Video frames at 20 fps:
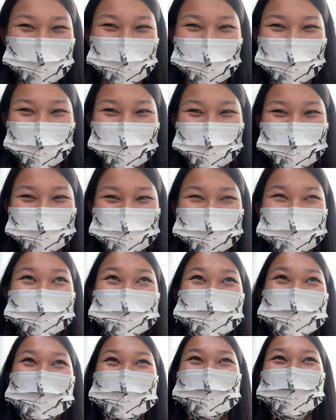fun.
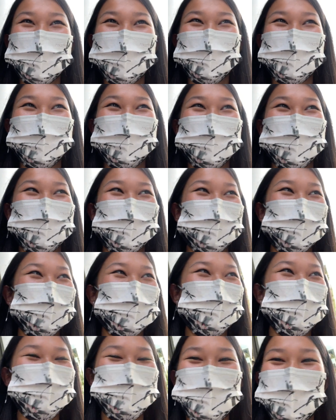
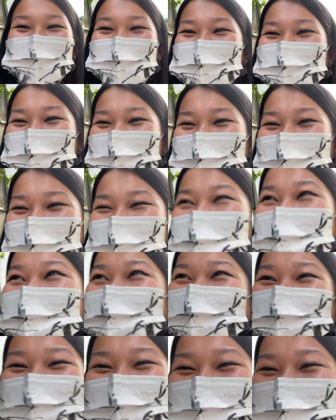But I just